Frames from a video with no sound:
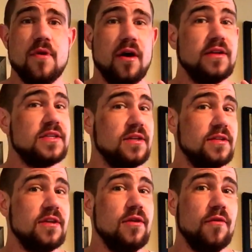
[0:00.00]
not
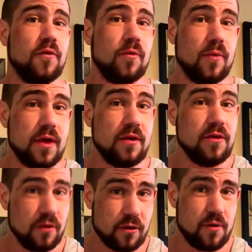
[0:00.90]
insulting you for the way
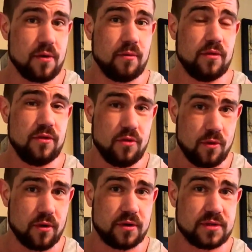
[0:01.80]
you're going with
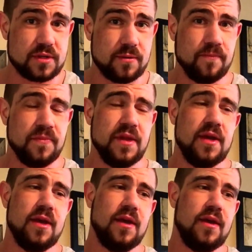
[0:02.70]
yours.
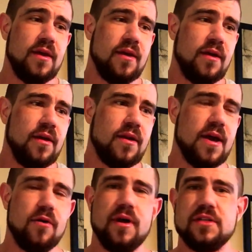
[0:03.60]

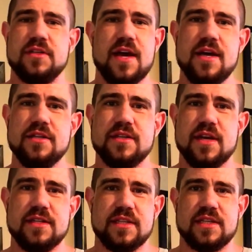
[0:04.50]
Now, as, as,
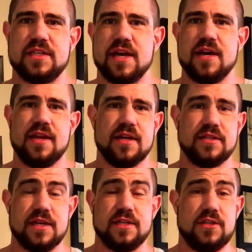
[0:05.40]
as a society,
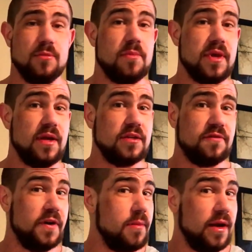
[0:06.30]
as, as human beings,
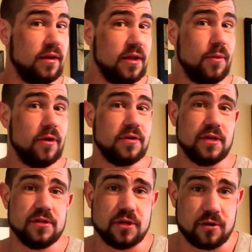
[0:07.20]
fundamentally we are
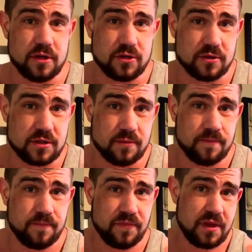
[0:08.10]
intelligent creatures.
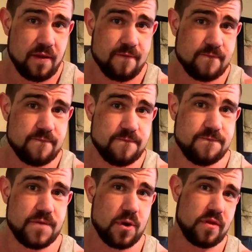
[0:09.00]

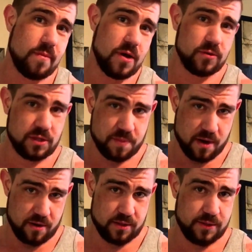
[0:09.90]
For the most
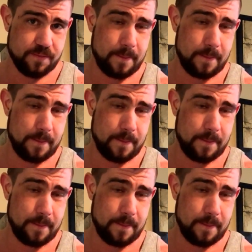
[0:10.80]
part